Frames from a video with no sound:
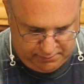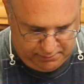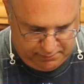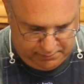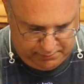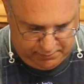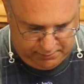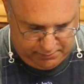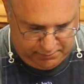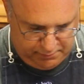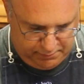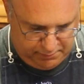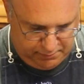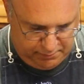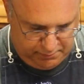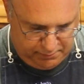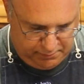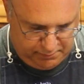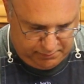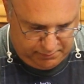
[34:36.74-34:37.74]

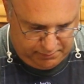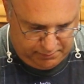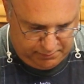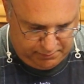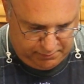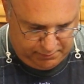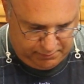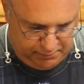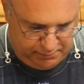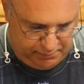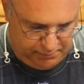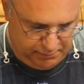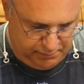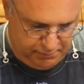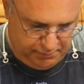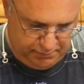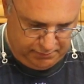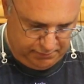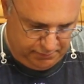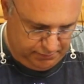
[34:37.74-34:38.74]

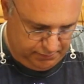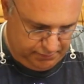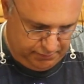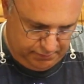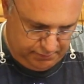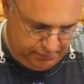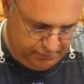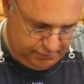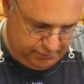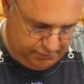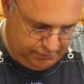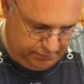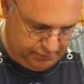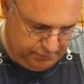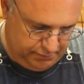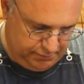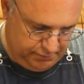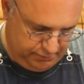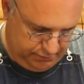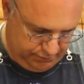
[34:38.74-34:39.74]

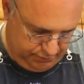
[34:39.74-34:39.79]
(silence)